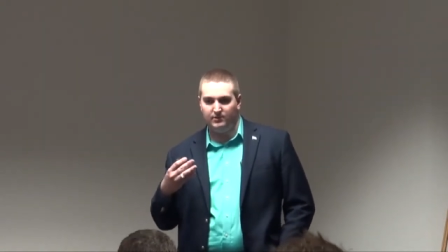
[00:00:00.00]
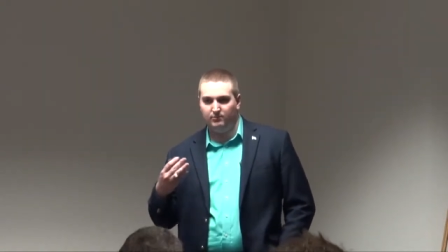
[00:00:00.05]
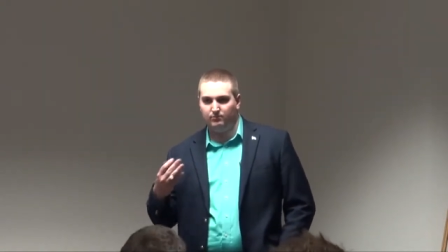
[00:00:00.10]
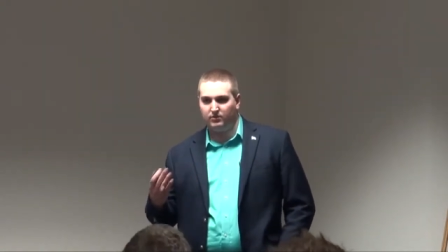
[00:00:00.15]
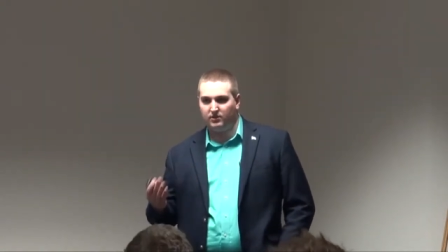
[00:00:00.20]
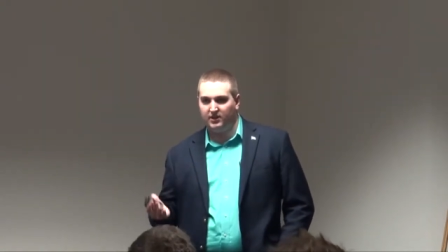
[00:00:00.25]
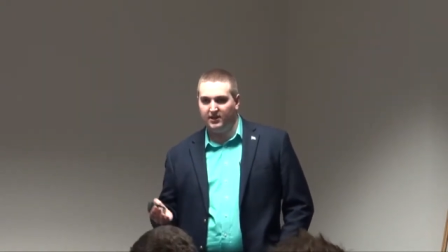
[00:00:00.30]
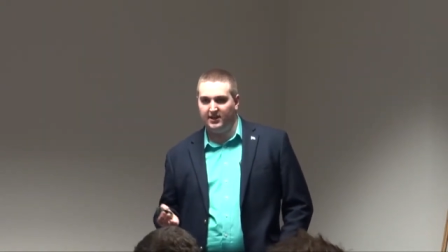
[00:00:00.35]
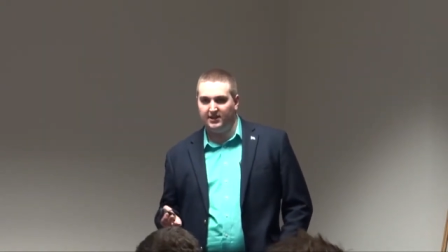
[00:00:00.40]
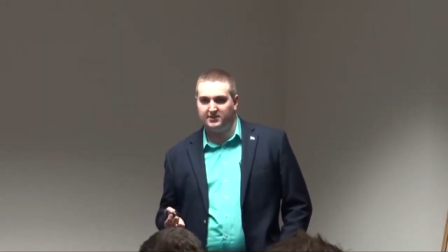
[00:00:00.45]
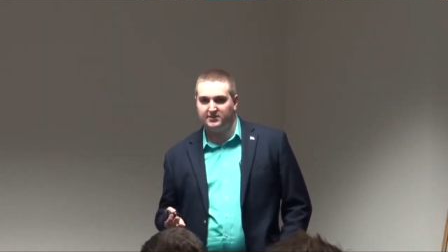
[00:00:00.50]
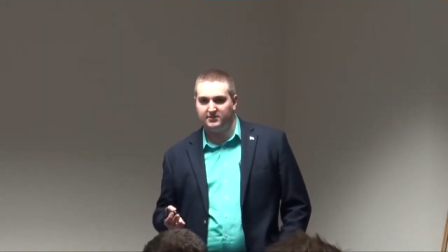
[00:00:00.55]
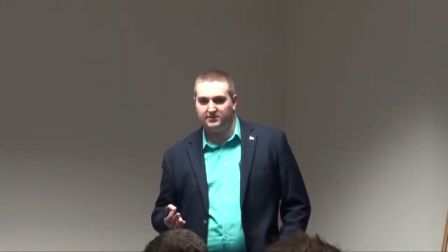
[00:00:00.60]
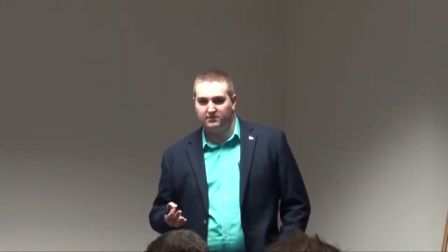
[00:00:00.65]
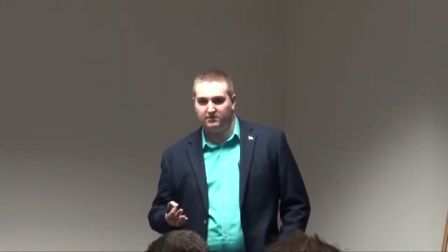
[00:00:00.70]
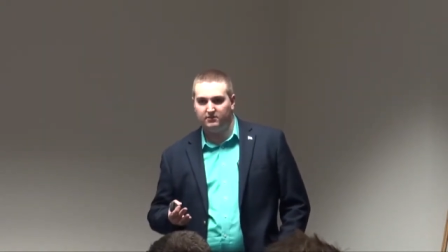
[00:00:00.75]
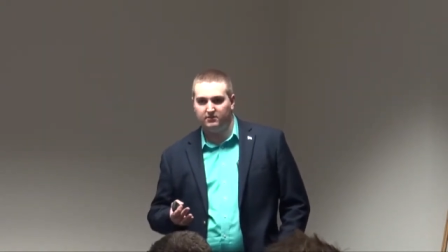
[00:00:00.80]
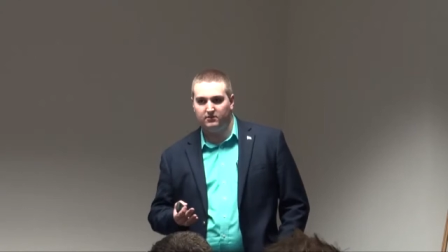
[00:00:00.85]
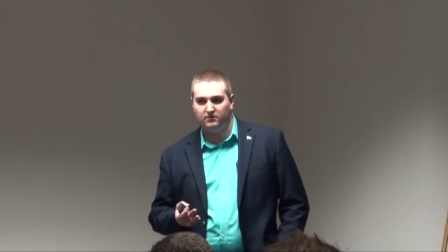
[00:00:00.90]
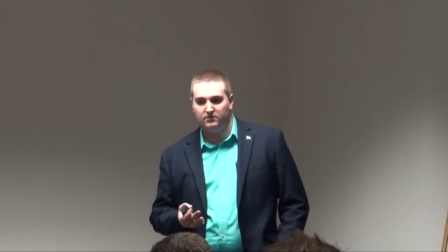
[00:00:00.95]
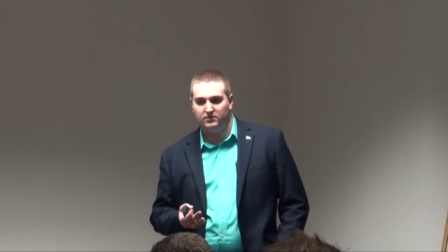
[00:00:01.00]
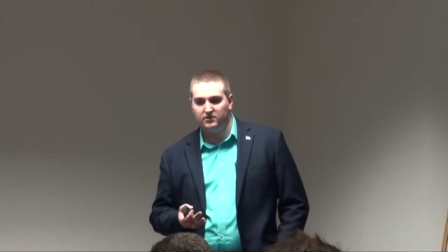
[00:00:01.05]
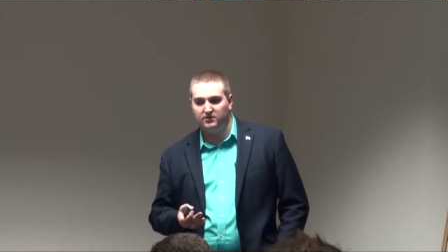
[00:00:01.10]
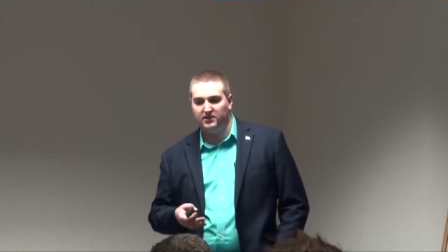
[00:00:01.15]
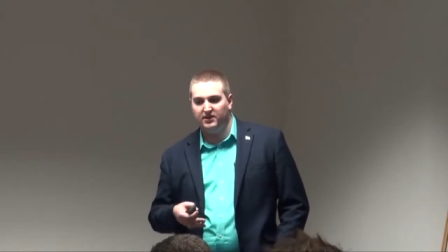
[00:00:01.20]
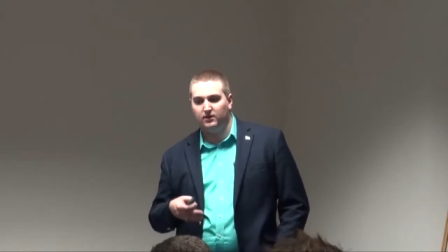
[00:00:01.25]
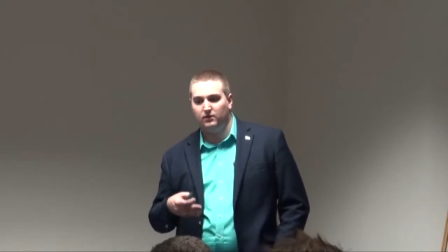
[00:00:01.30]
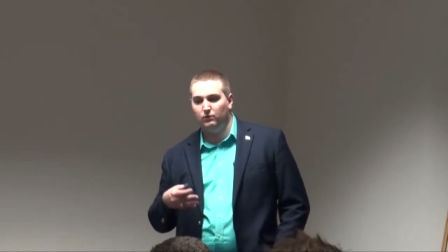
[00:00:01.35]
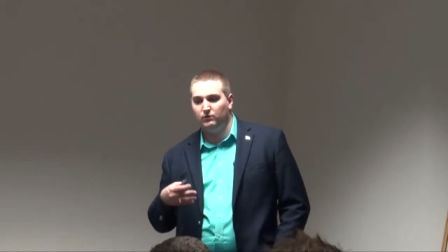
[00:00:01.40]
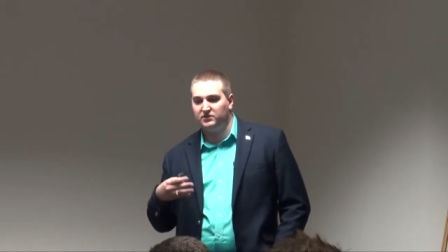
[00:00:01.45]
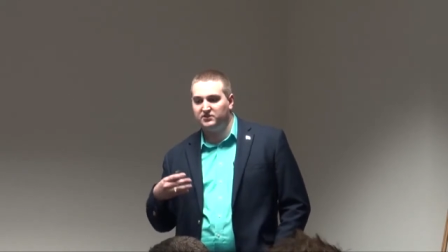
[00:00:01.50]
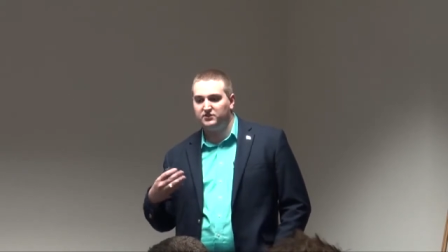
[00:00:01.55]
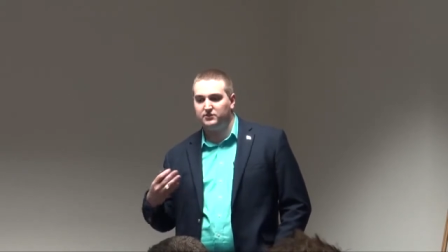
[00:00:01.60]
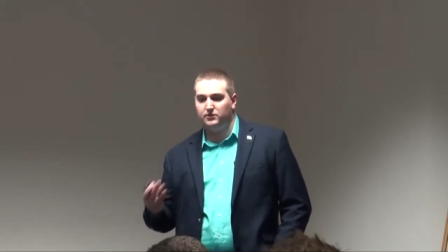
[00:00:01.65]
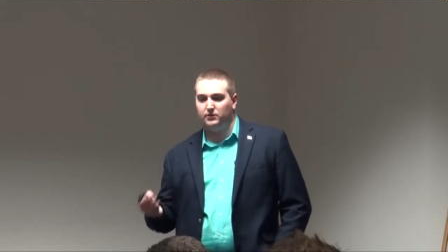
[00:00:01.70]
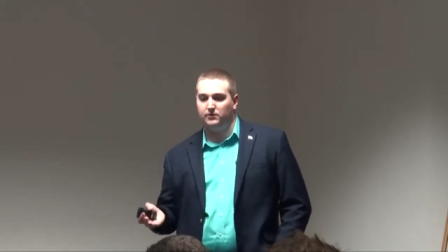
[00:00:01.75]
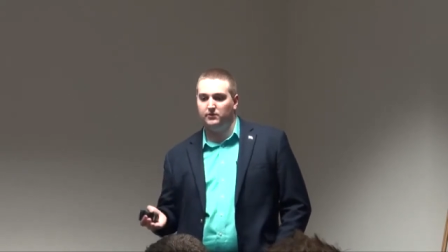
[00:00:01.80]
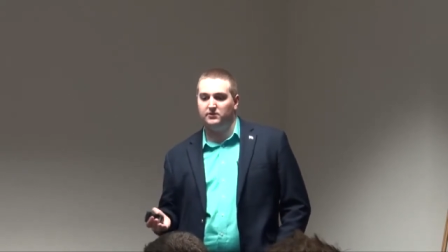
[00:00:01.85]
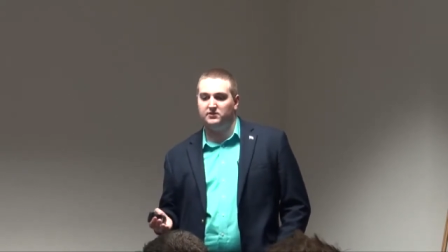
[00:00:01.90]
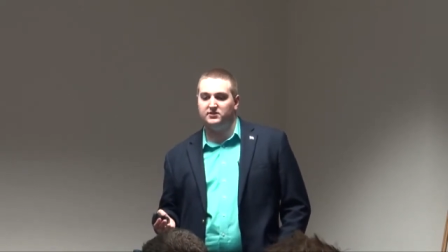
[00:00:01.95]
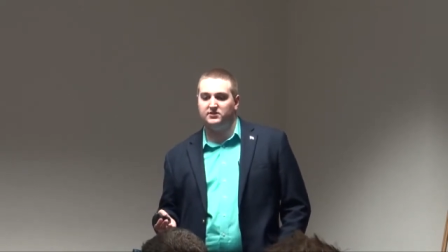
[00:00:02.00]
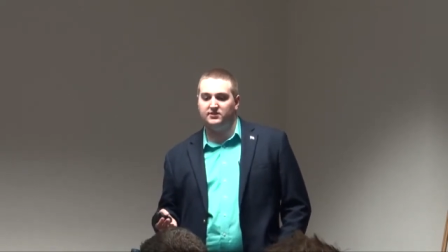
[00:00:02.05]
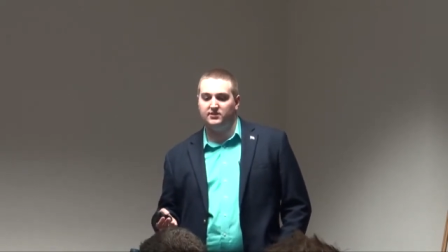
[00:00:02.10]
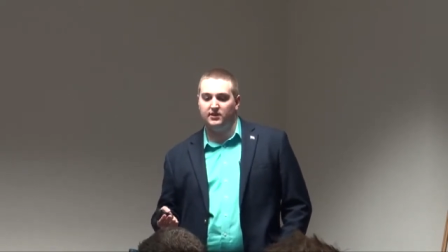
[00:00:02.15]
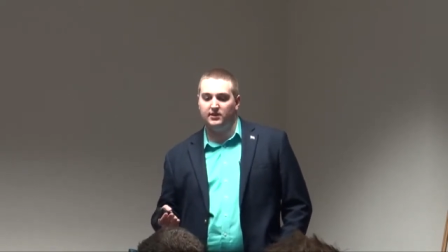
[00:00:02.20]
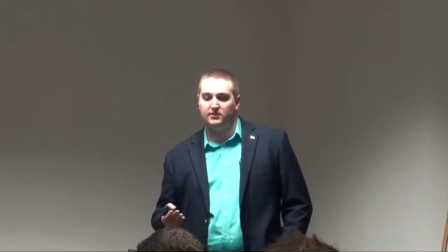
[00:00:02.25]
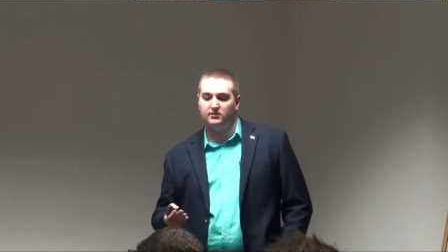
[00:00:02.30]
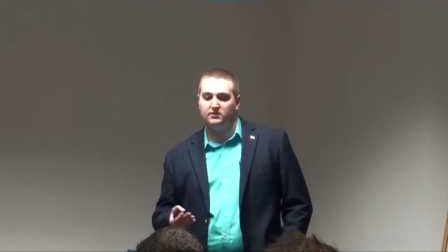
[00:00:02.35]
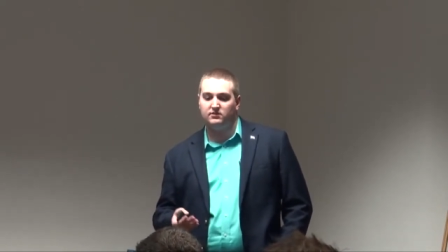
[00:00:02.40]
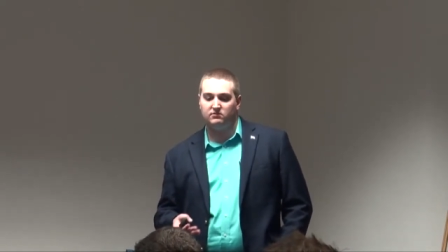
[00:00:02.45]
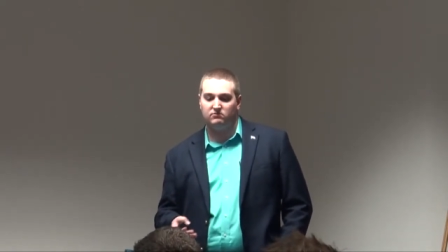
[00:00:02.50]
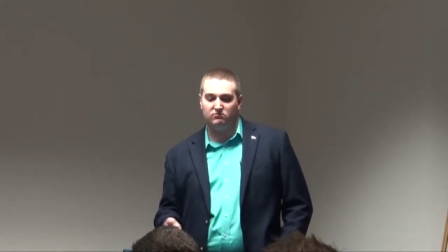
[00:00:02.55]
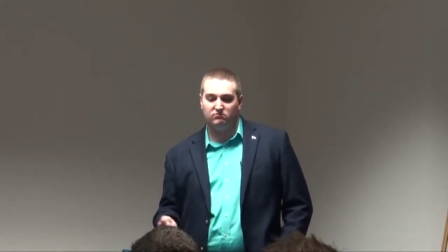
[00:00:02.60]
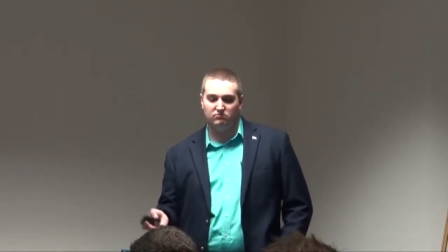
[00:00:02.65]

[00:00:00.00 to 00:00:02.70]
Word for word: in place to deal with students that